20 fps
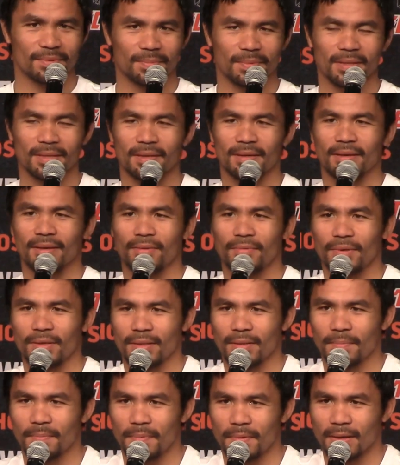The, with
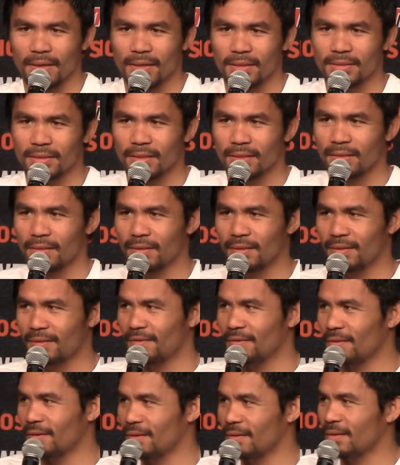the press and, and
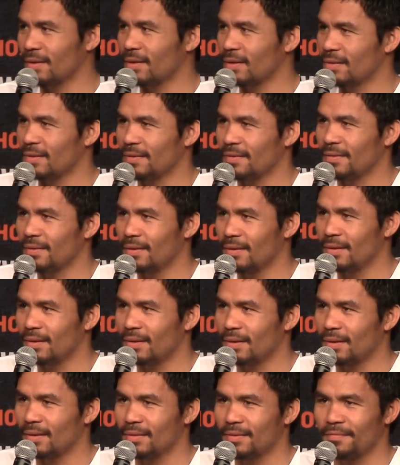the, the, the,
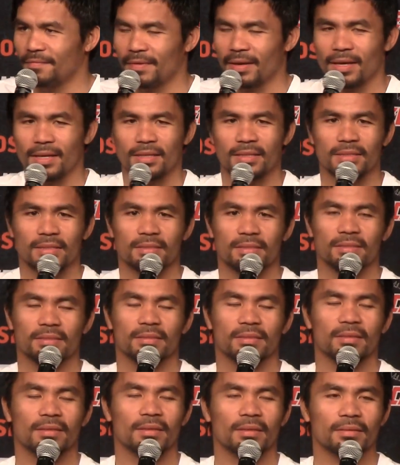the fans,
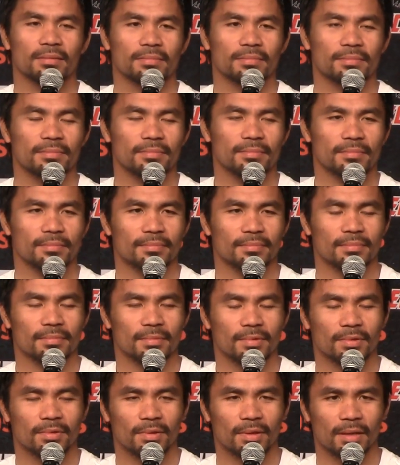
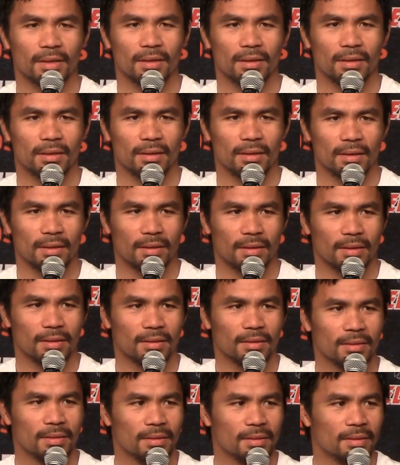or uh,
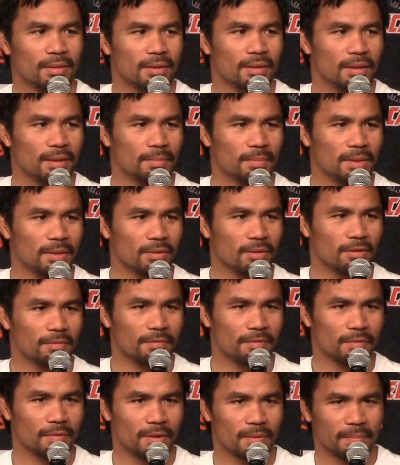I mean,
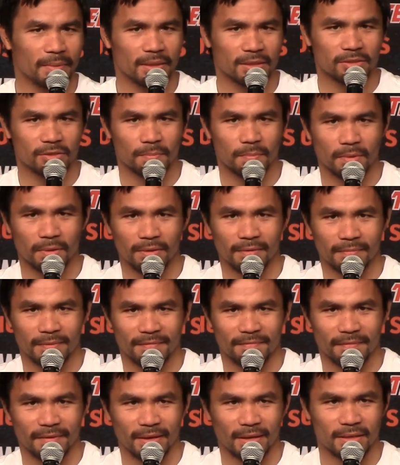overwhelming support of
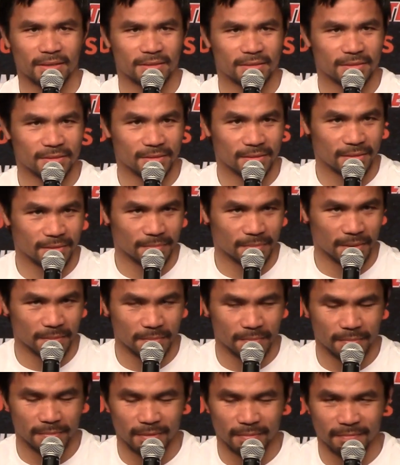the fans. Um, I'm,
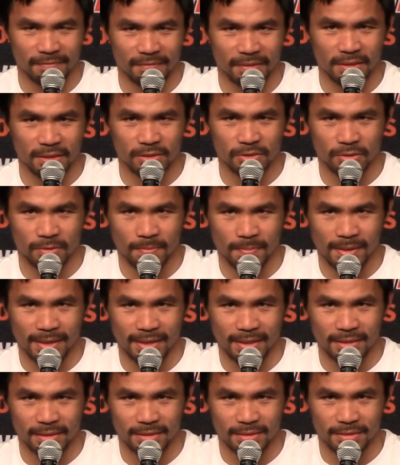I'm very
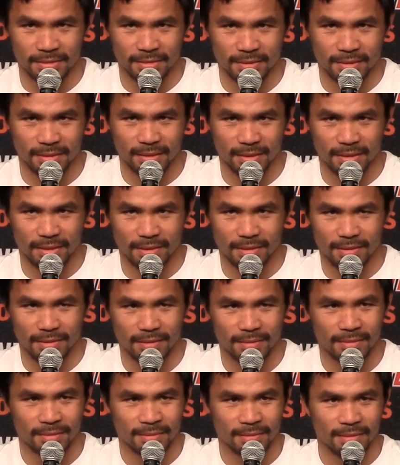surprised that
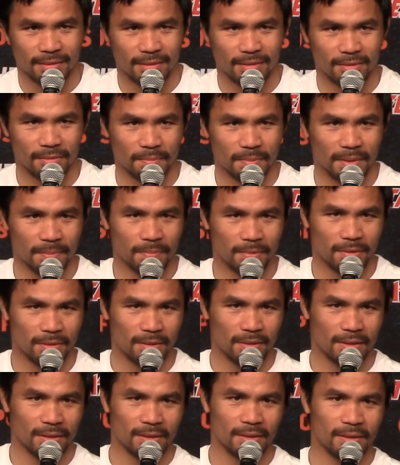a lot of people
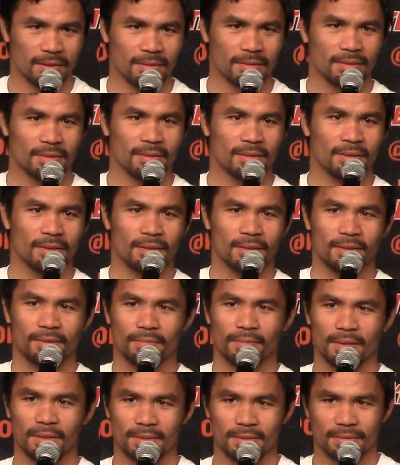uh,
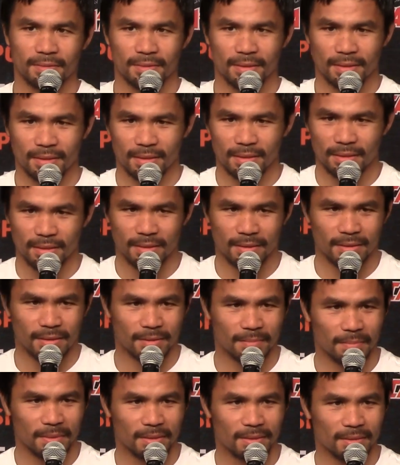went to
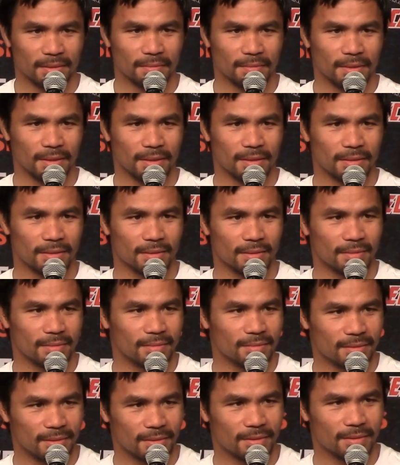the meet and greet, and,
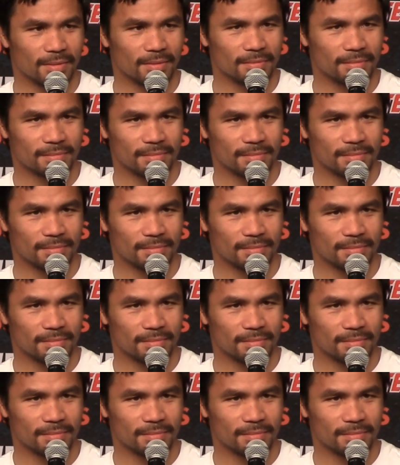you know,